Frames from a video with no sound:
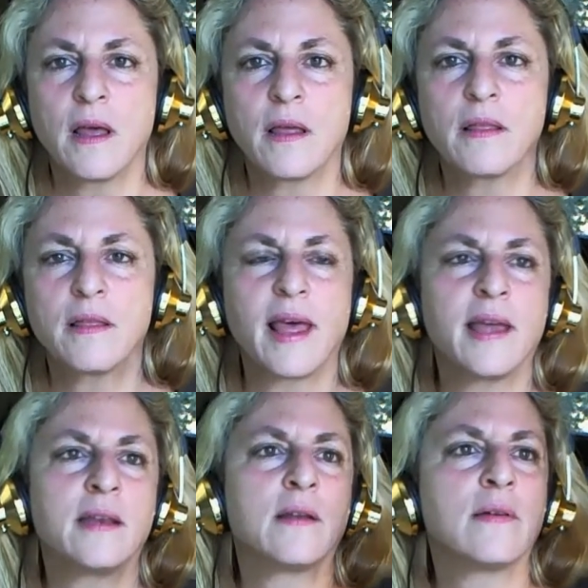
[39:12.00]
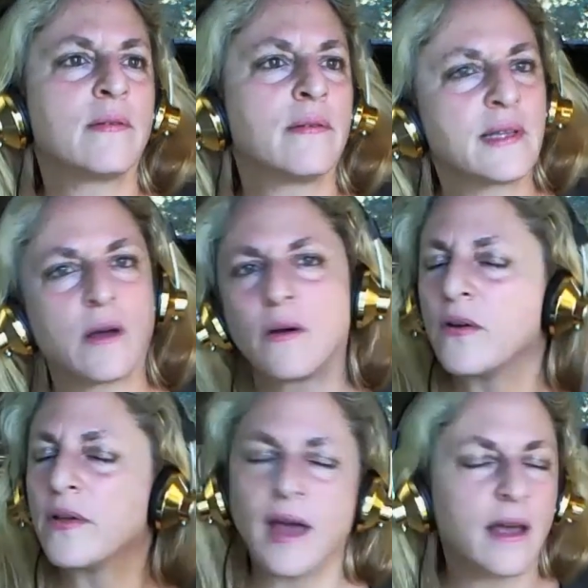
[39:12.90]
then we go, oh
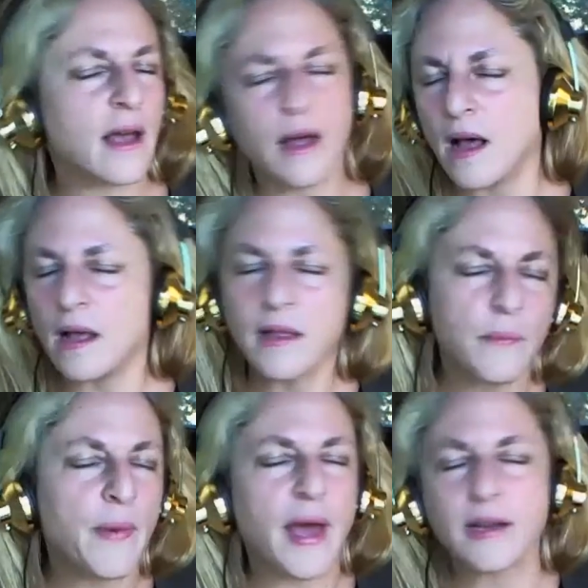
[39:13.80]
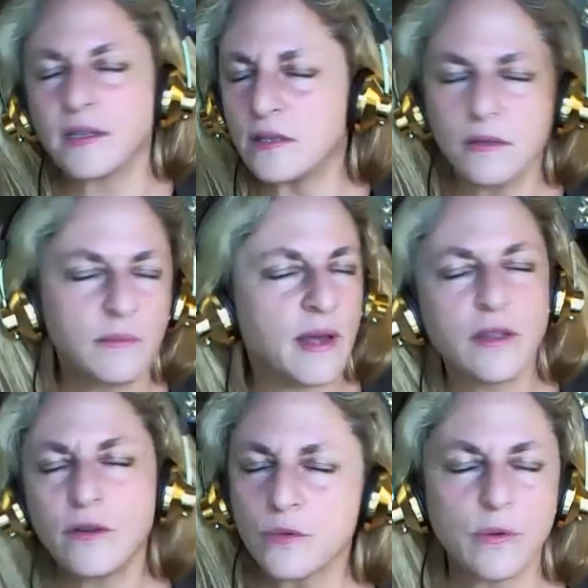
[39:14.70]
yeah, I'll get back to my
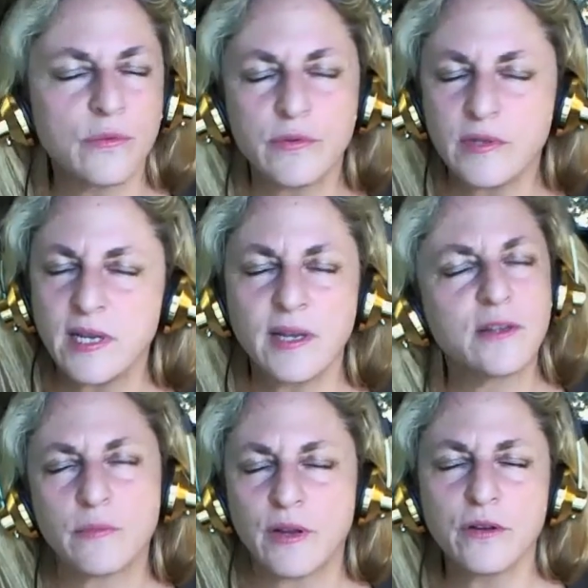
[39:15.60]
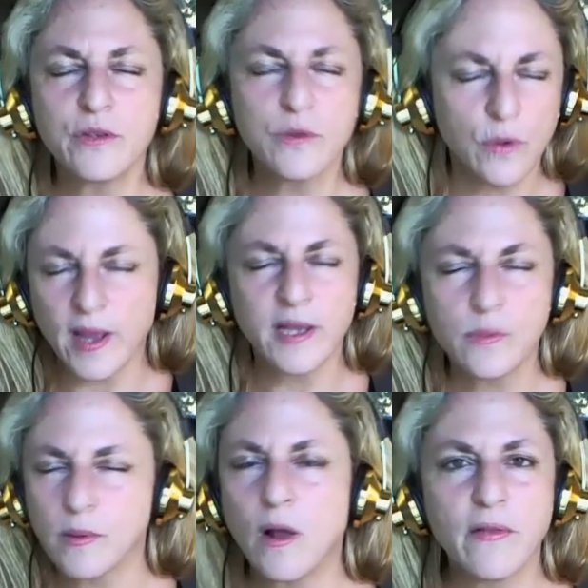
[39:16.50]
usual routines or my usual ways
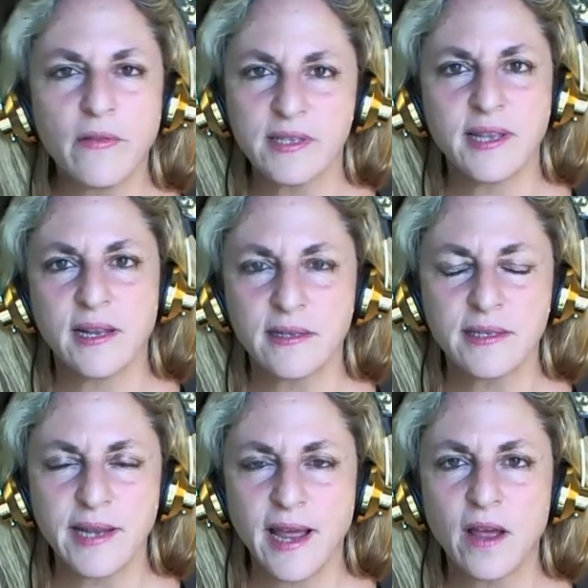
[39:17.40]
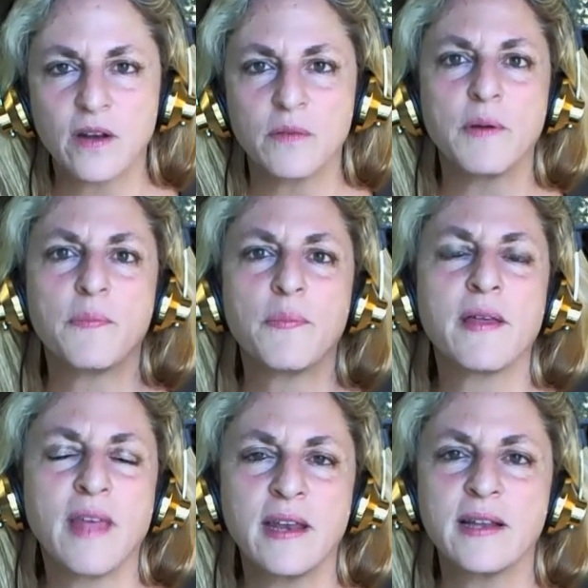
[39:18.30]
when all this settles down. But by
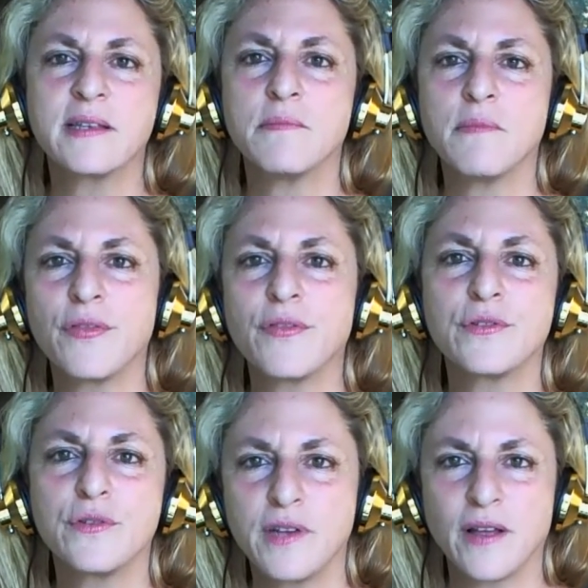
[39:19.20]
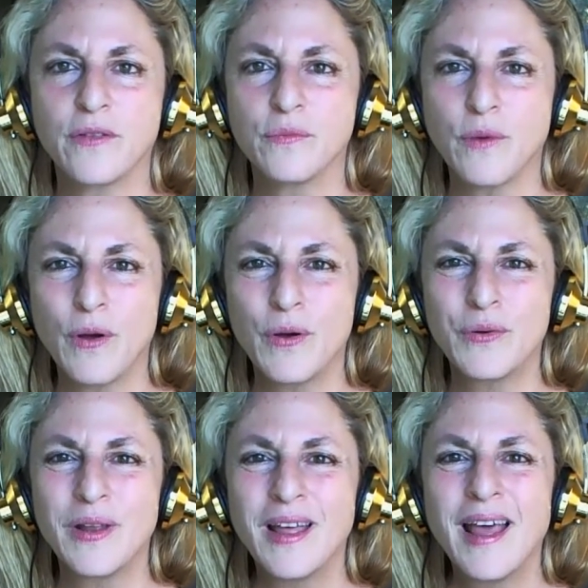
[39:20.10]
then it's a month or two down the
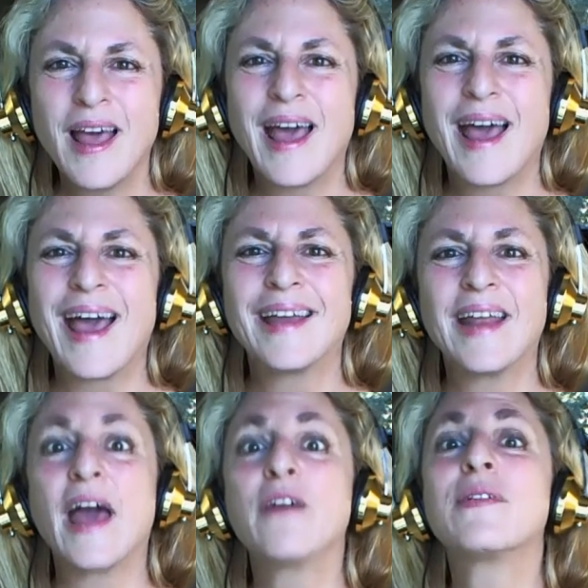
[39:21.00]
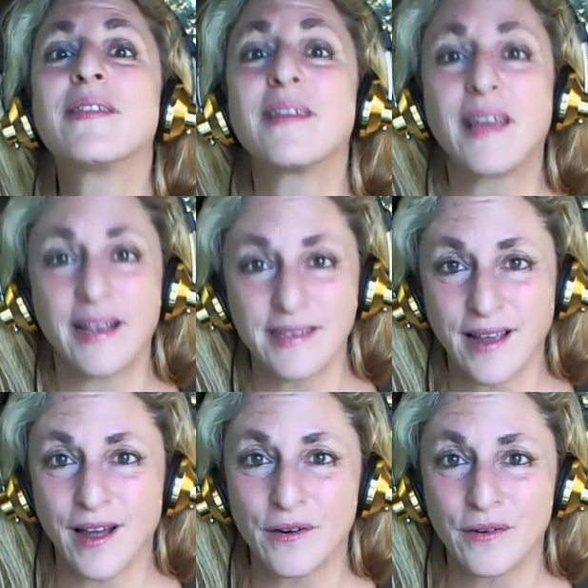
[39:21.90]
road, and everything has
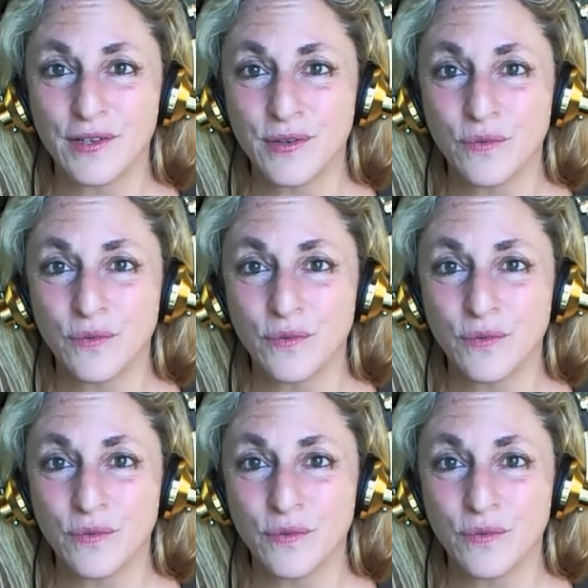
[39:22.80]
gotten just